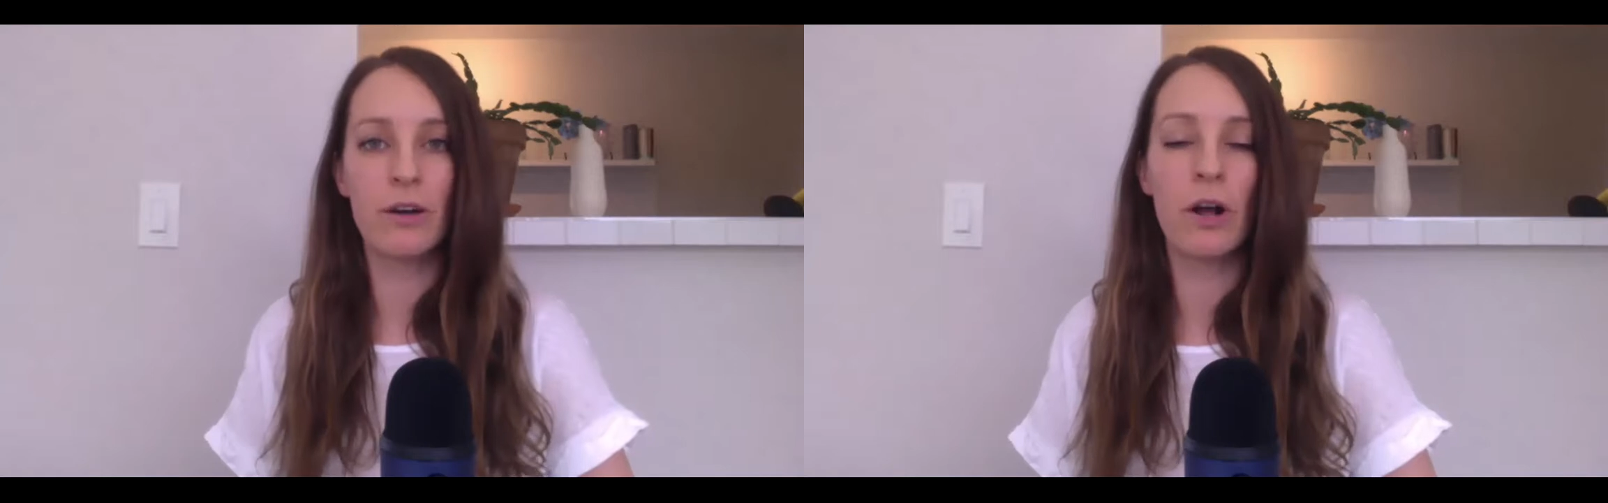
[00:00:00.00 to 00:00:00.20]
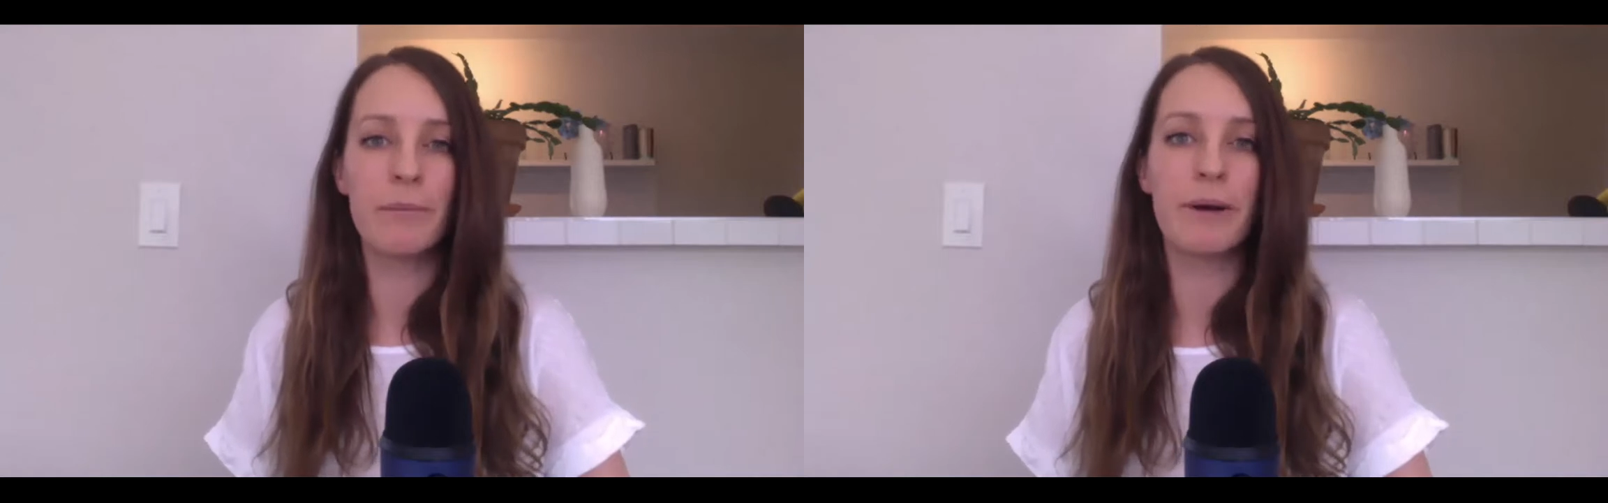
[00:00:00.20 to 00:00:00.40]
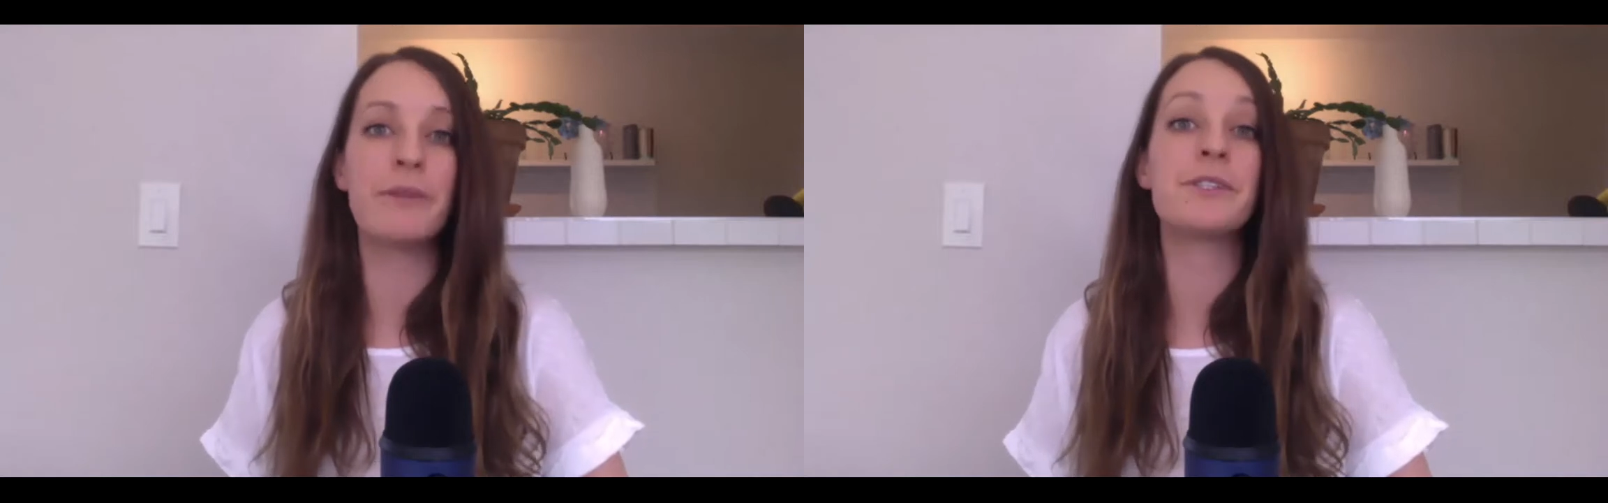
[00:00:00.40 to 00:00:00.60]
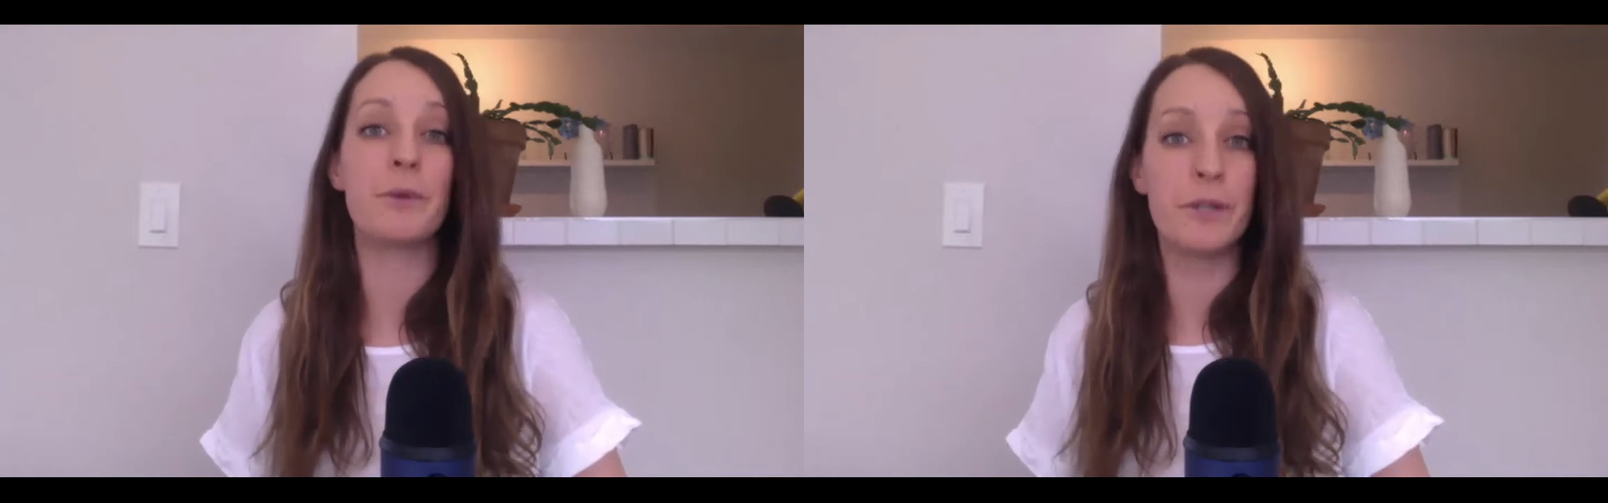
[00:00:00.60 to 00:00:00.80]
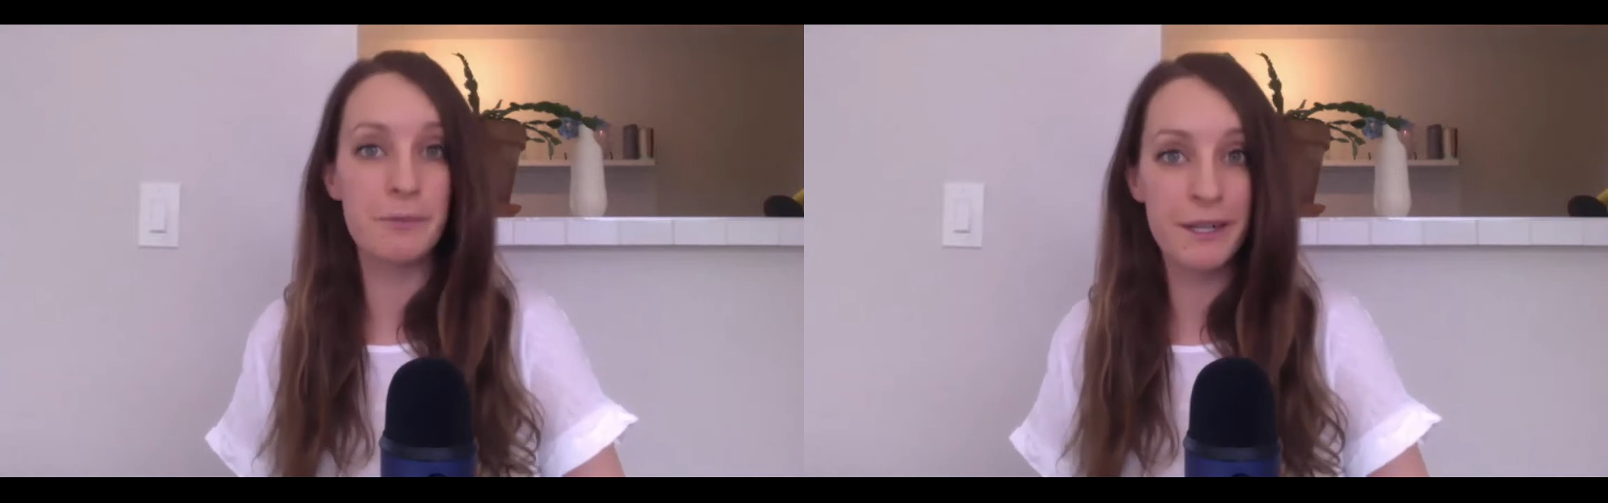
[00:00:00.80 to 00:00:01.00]
all about
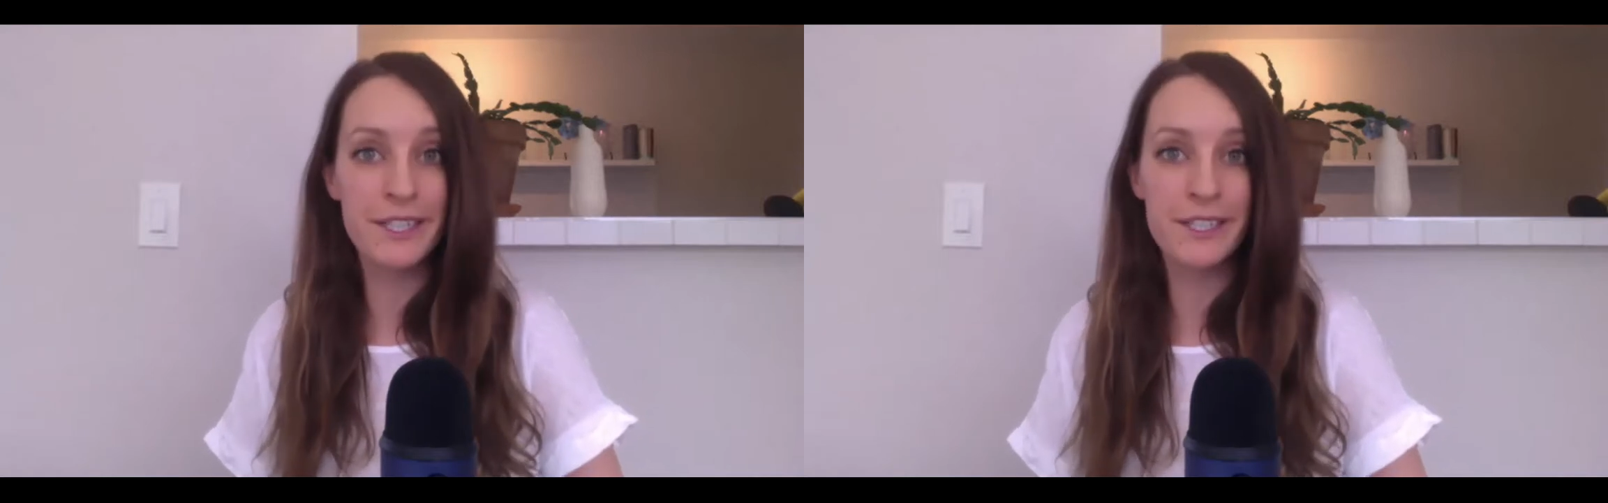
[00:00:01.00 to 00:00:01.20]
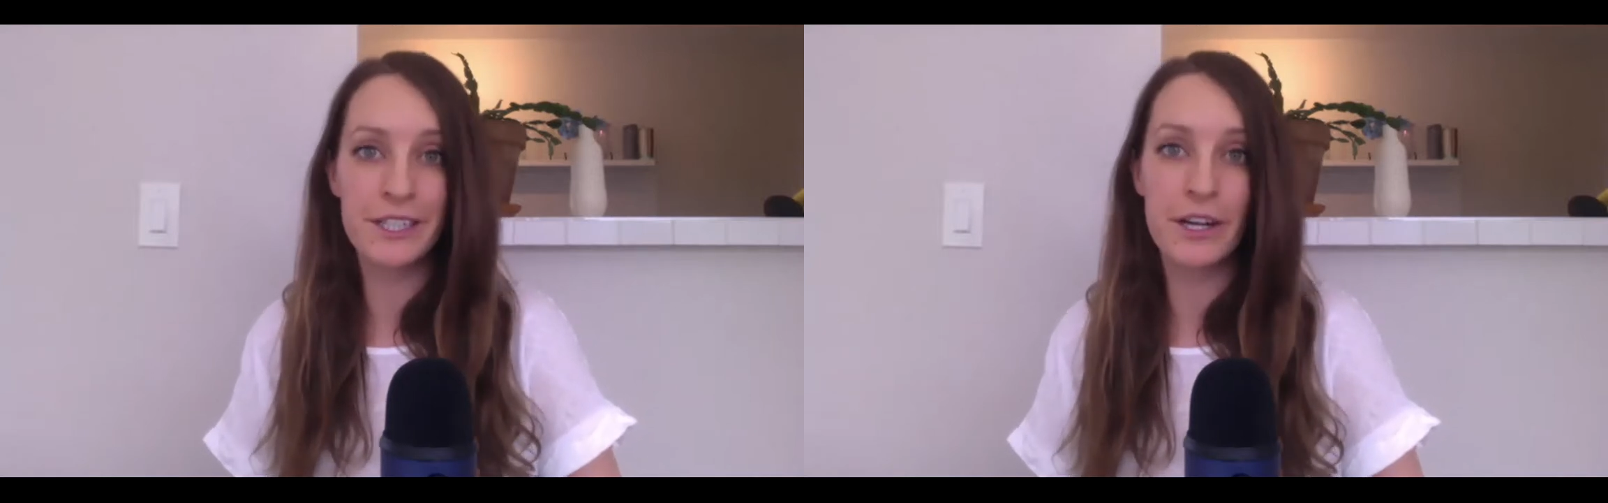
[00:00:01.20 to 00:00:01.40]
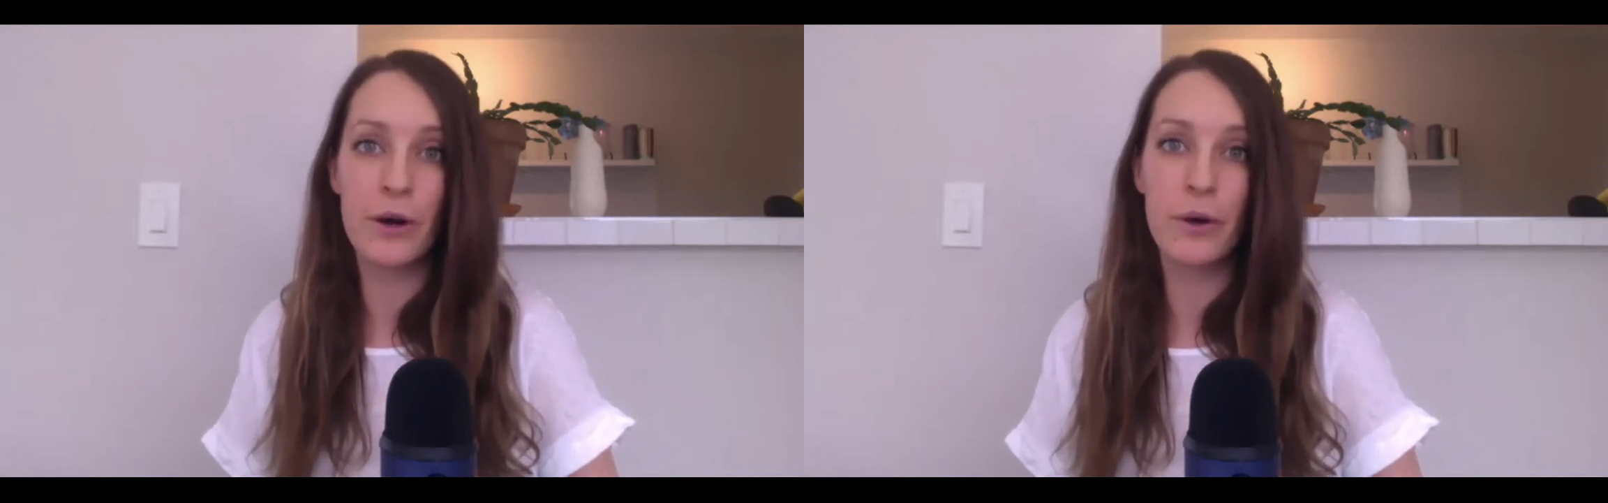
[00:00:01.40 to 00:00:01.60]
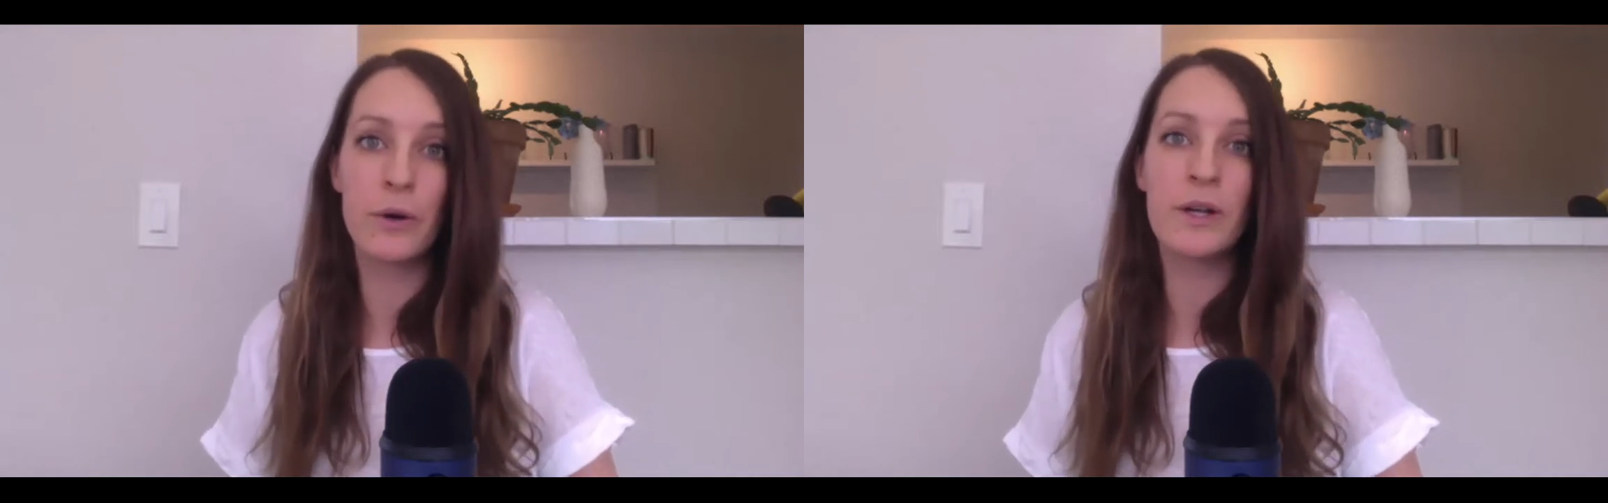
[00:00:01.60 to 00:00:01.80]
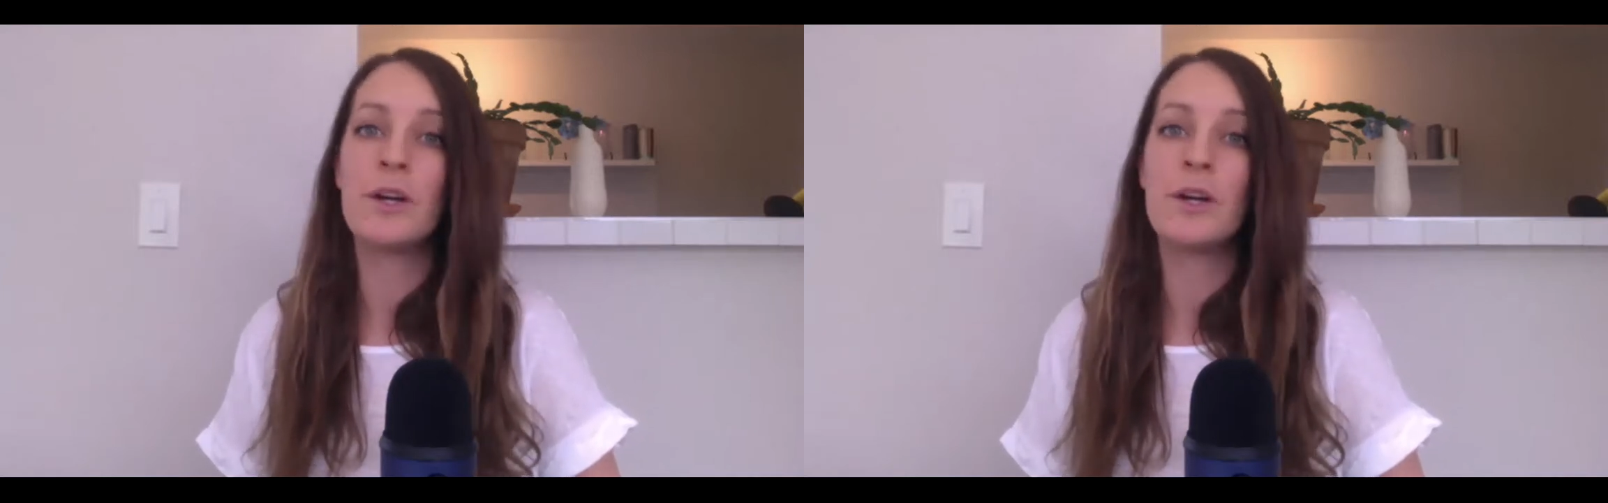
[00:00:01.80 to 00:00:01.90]
Squarespace SEO,